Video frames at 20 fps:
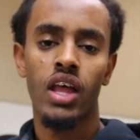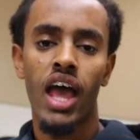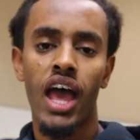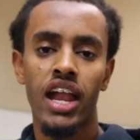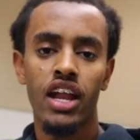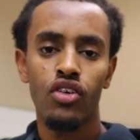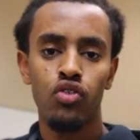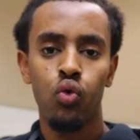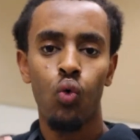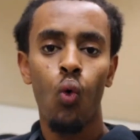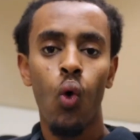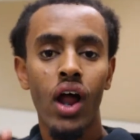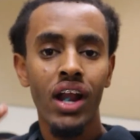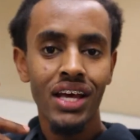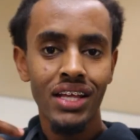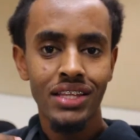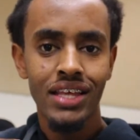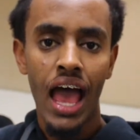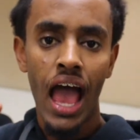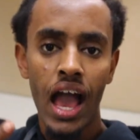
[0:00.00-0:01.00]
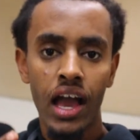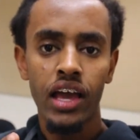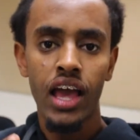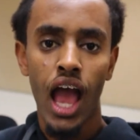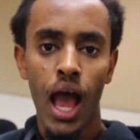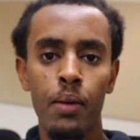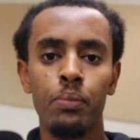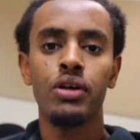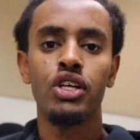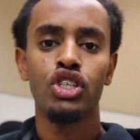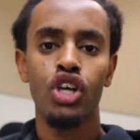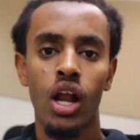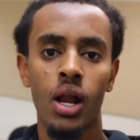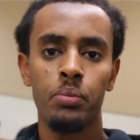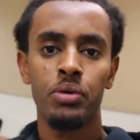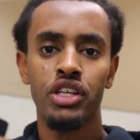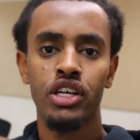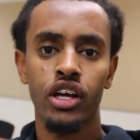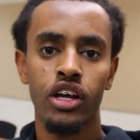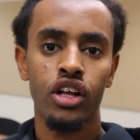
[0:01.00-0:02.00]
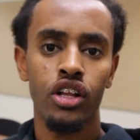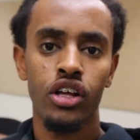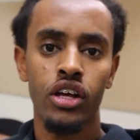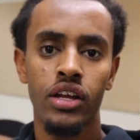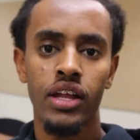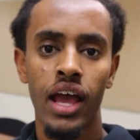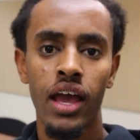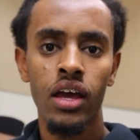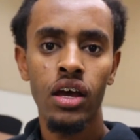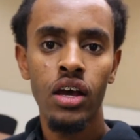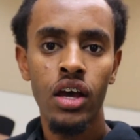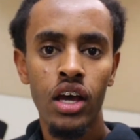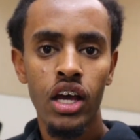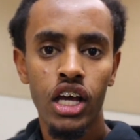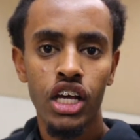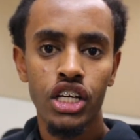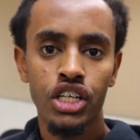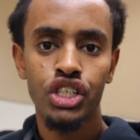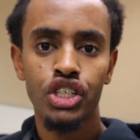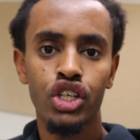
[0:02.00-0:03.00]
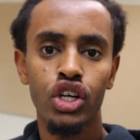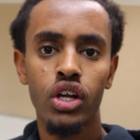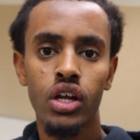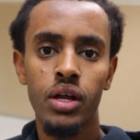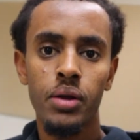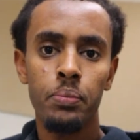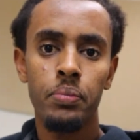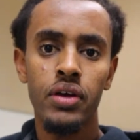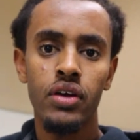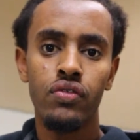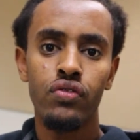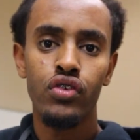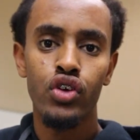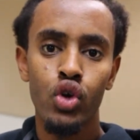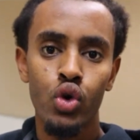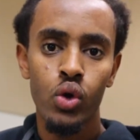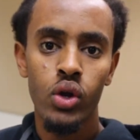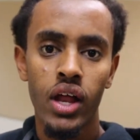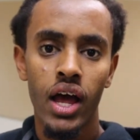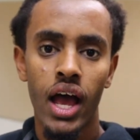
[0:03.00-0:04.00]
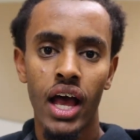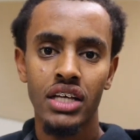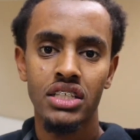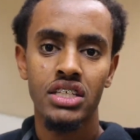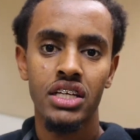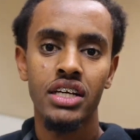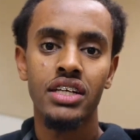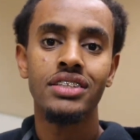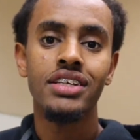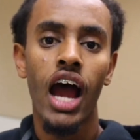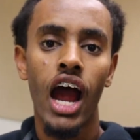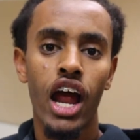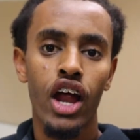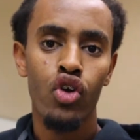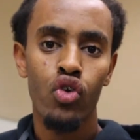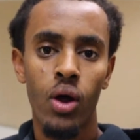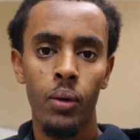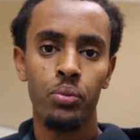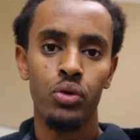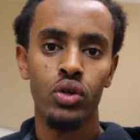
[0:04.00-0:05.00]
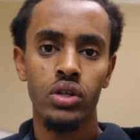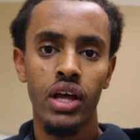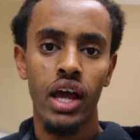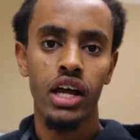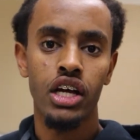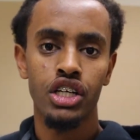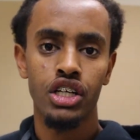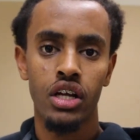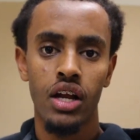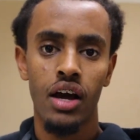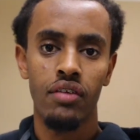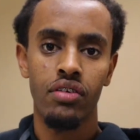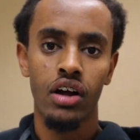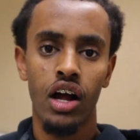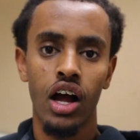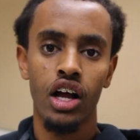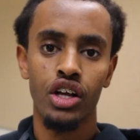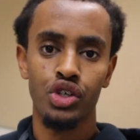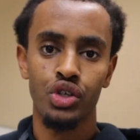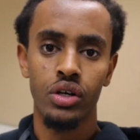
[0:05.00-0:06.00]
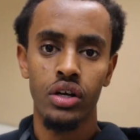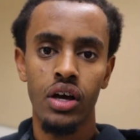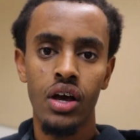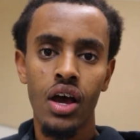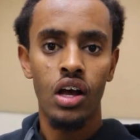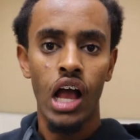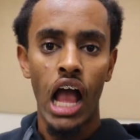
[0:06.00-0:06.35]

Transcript: And if one attack happens on a particular day, it shouldn't be viewed as the entire reputation of a country.